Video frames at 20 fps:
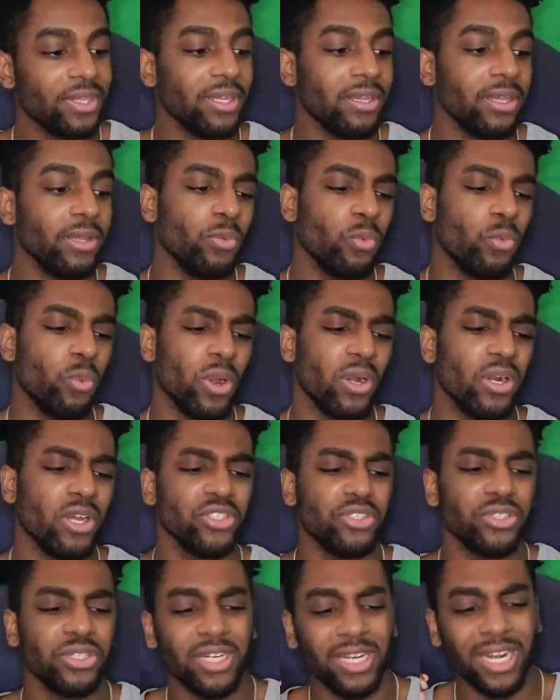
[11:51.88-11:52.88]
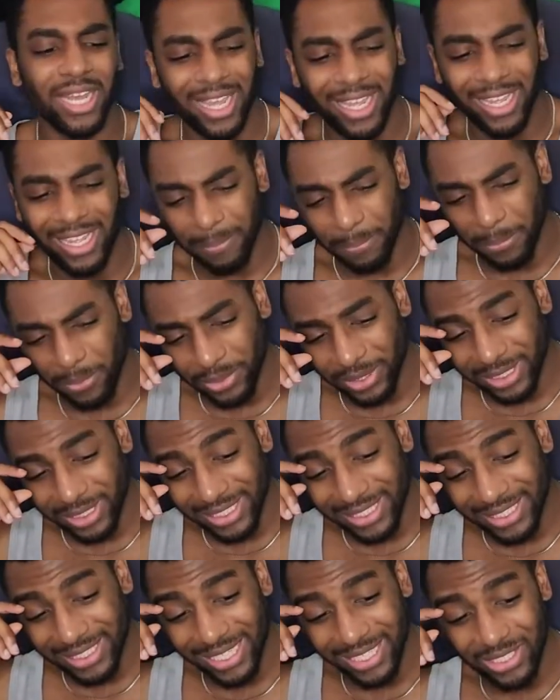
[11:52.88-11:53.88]
and
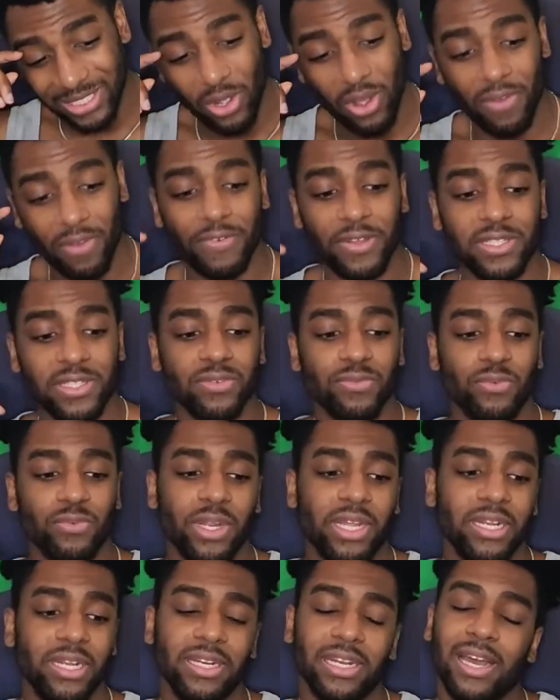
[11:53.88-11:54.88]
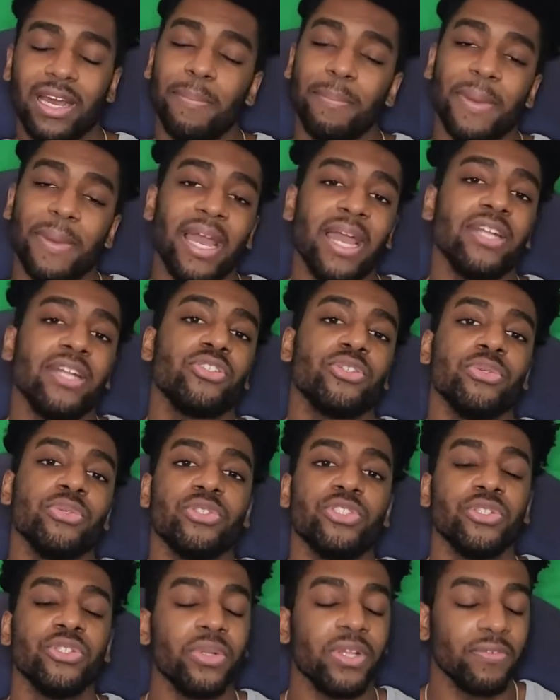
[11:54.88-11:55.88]
108.6 offensive rating, not bad. True
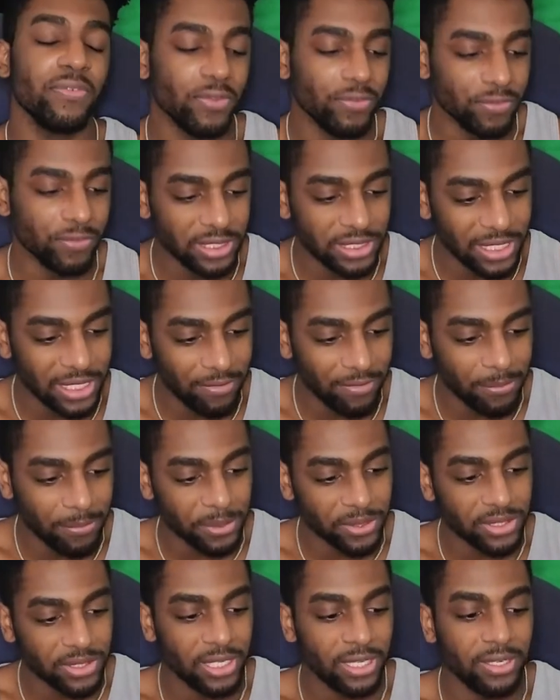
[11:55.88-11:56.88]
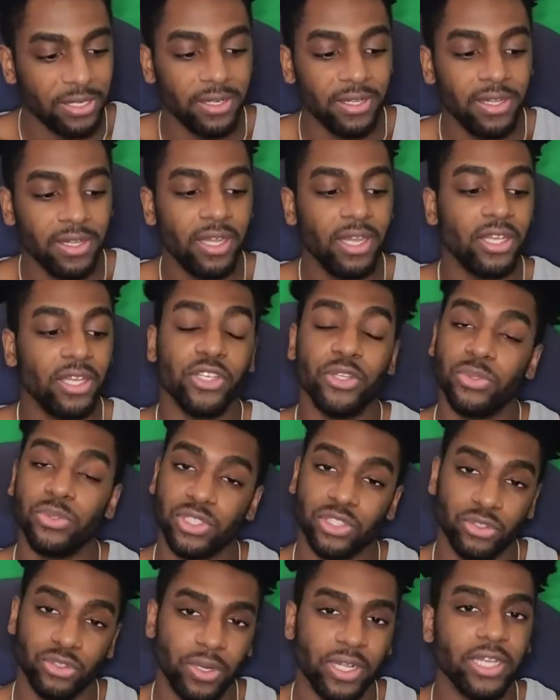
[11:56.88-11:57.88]
shooting, 57%.
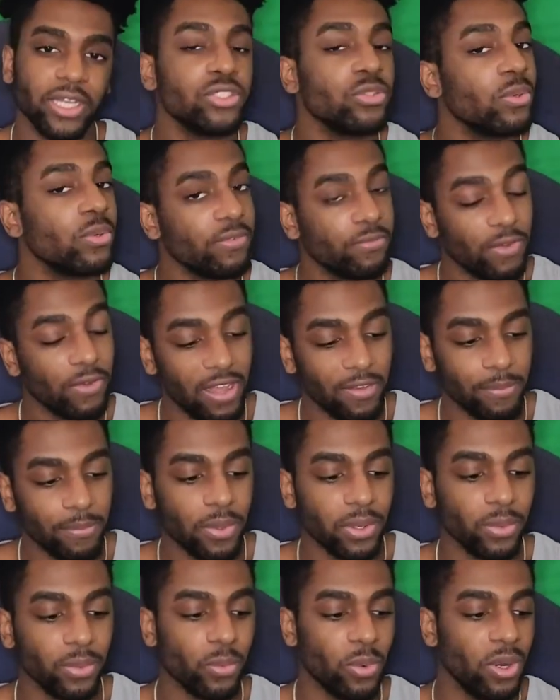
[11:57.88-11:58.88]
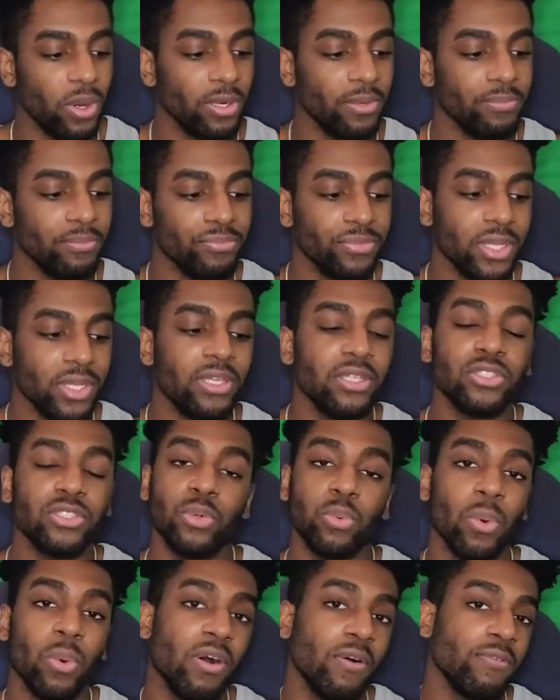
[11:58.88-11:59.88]
Usage rate, 25.1.
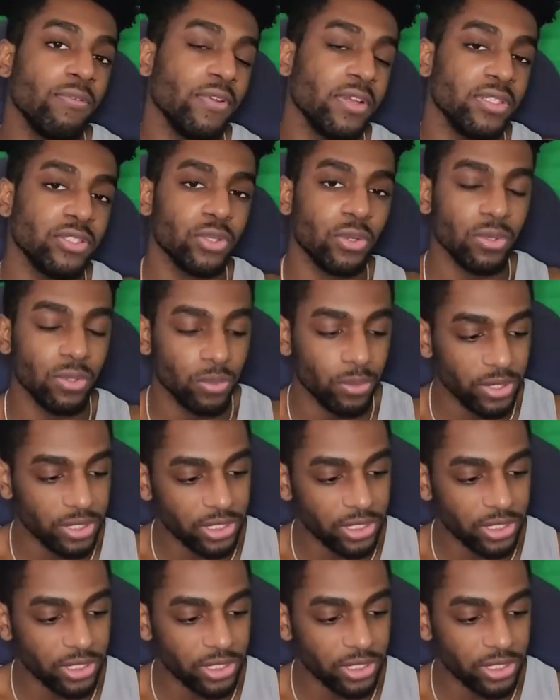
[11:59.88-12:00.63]
12th in total win